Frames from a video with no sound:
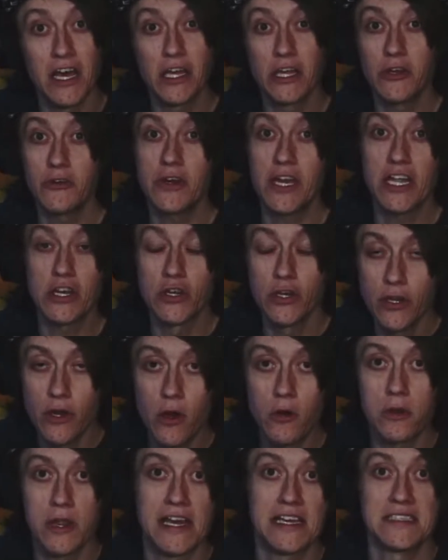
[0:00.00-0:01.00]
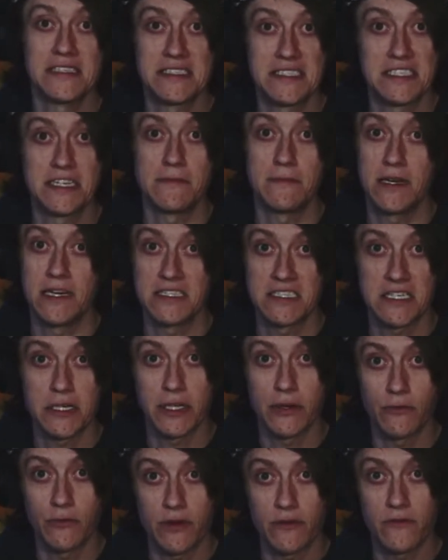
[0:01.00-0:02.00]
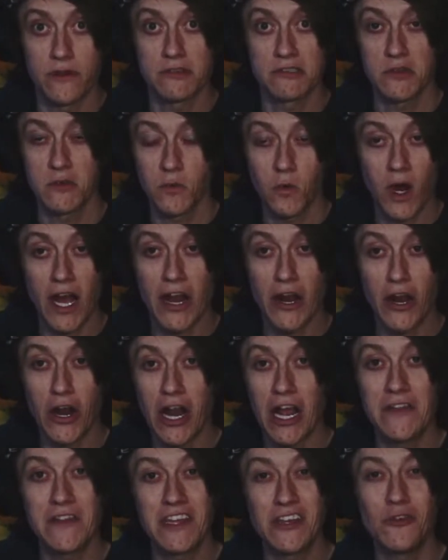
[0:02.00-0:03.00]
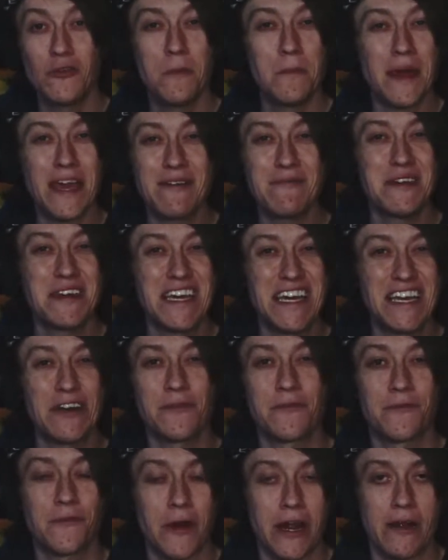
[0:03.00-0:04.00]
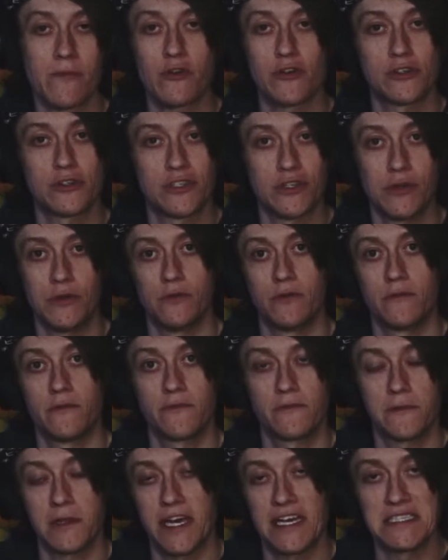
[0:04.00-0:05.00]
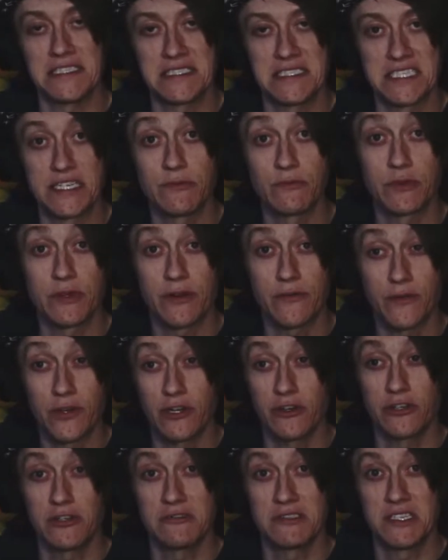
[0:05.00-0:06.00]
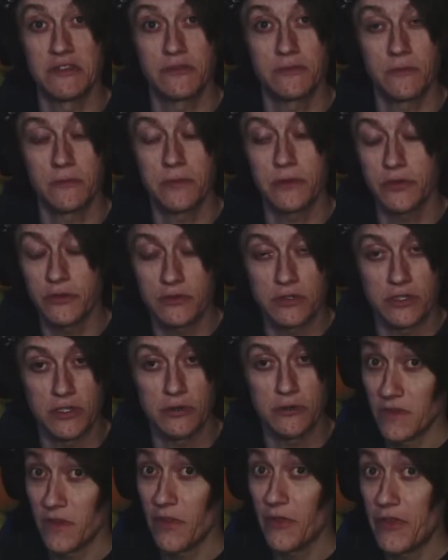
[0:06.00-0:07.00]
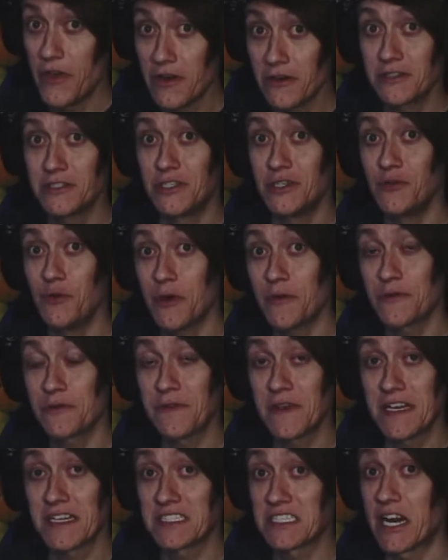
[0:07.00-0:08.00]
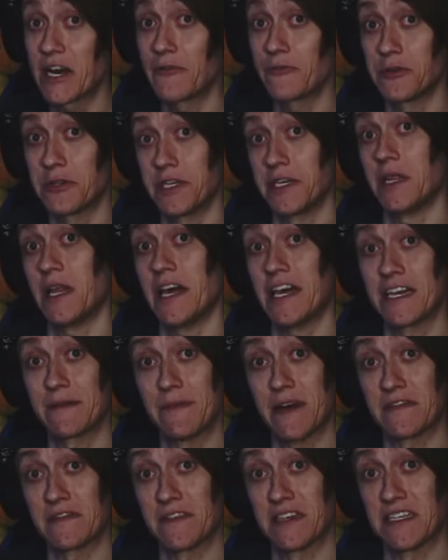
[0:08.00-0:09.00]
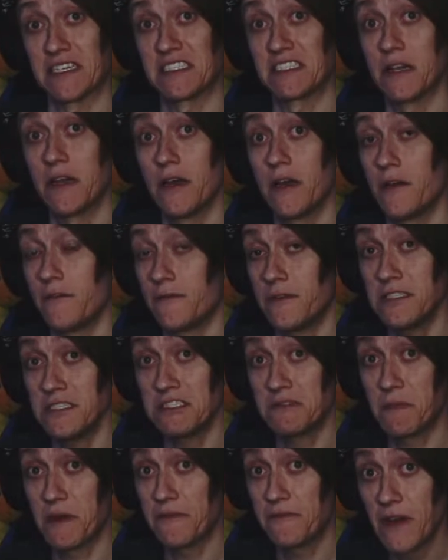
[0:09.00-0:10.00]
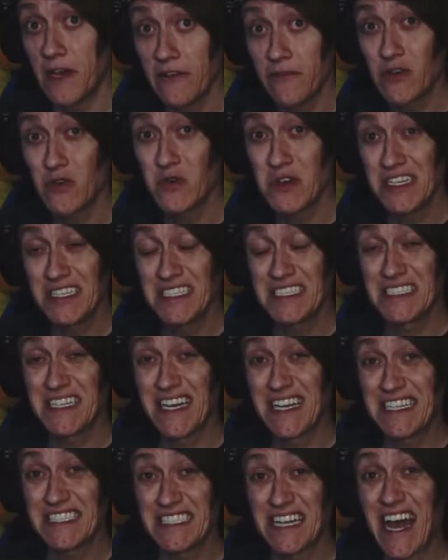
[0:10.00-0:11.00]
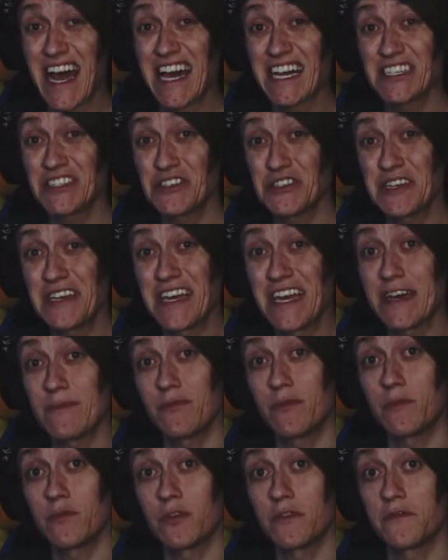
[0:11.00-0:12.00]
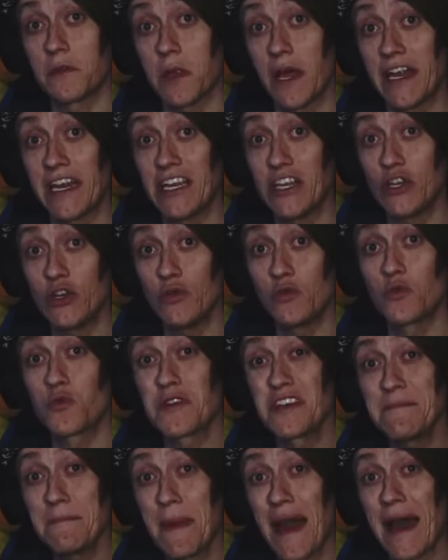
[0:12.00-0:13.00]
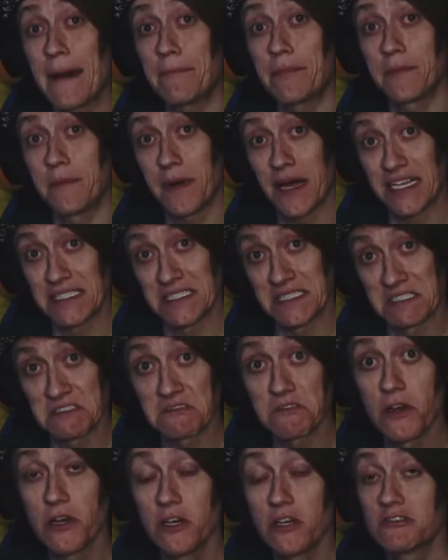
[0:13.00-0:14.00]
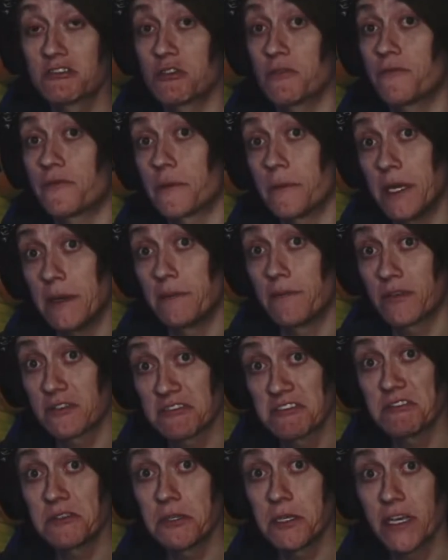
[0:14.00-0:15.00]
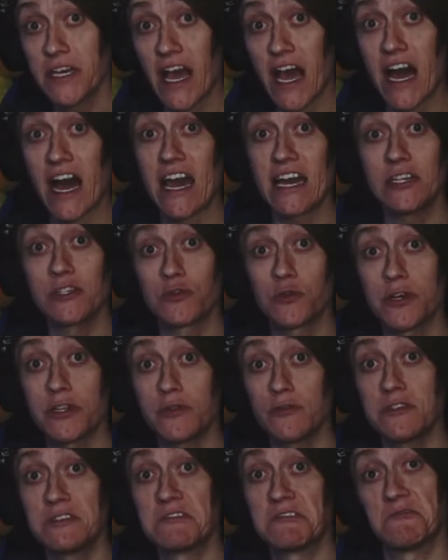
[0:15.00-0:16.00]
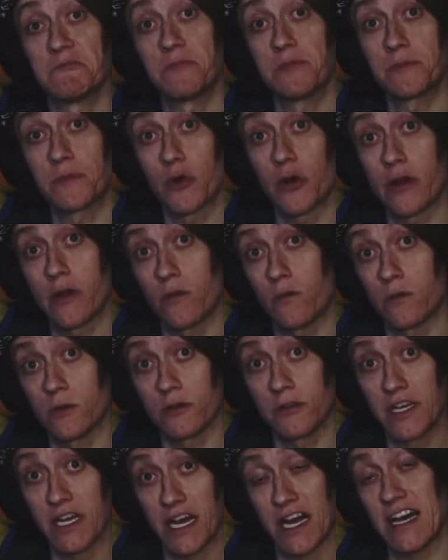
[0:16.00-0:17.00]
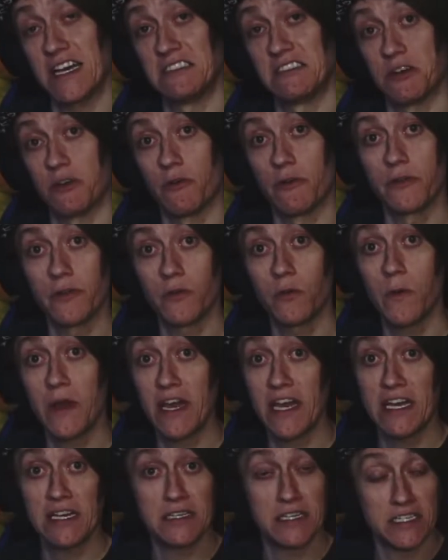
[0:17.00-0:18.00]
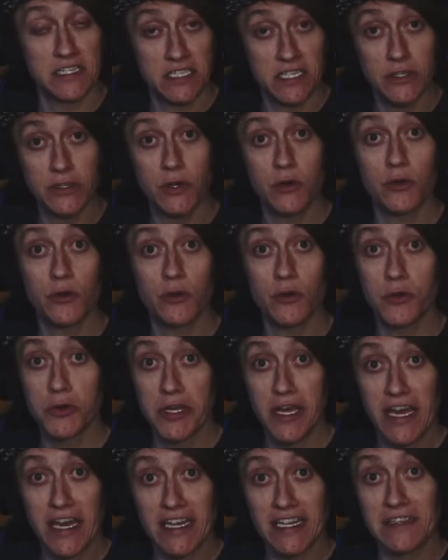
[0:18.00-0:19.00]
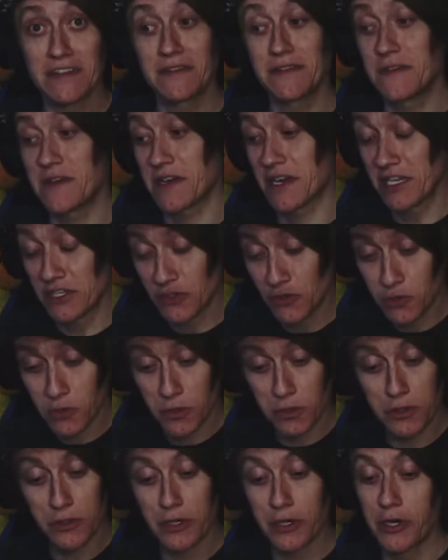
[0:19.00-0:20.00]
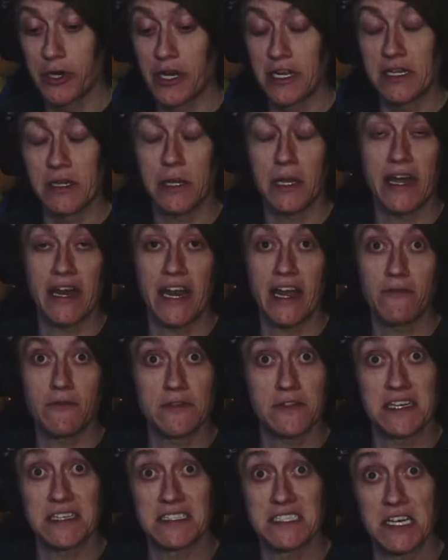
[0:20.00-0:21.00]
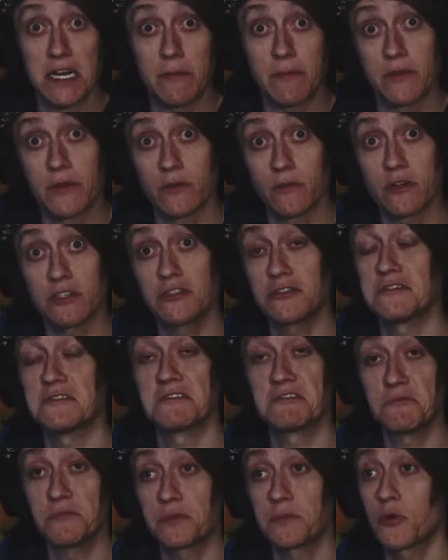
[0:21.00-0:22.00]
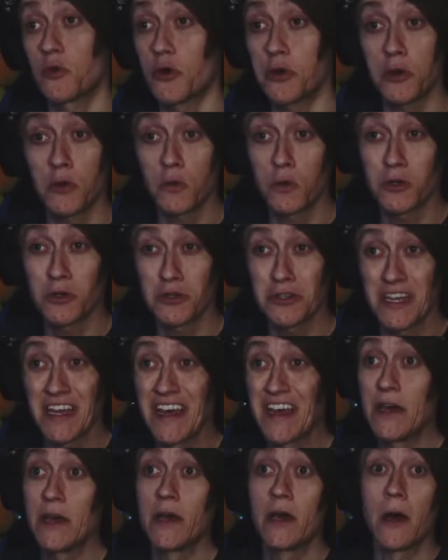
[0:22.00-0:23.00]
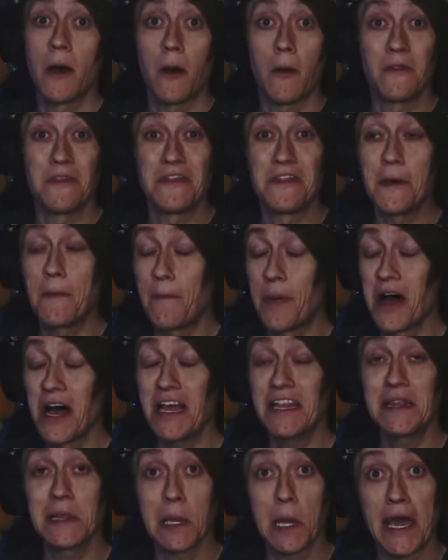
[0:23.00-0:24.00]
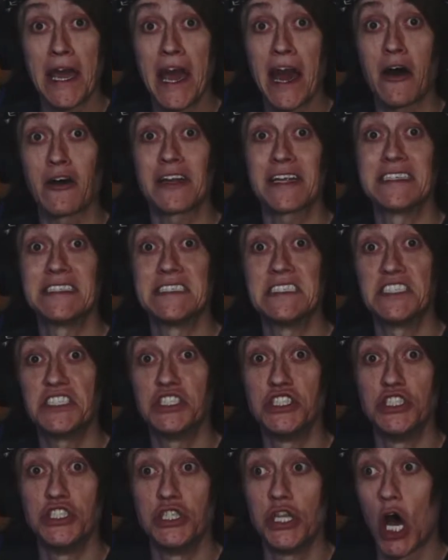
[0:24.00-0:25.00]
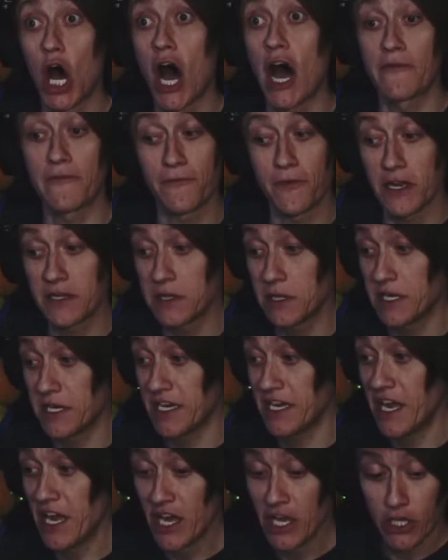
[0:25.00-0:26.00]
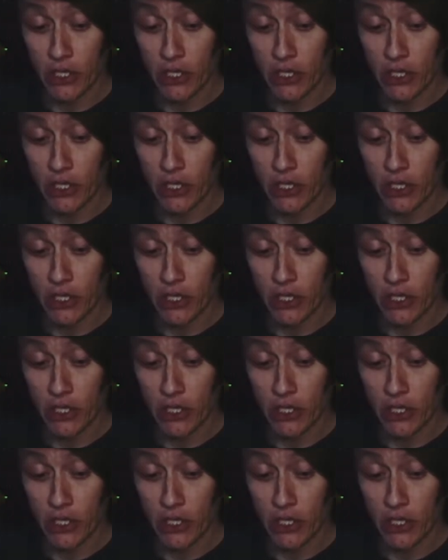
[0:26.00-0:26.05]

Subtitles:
You get no latency, basically, whenever you use a wire, and then you maybe get a frame or two of latency whenever you're using through Bluetooth. There are two other things that I really like about this. First, my favorite one is that it's actually capable of letting you remap buttons. So for me personally, I enjoy doing Super Mario World Kaizo, and the way Nintendo created the controller and let everything set up in the original Super Mario World, the button layout is not friendly.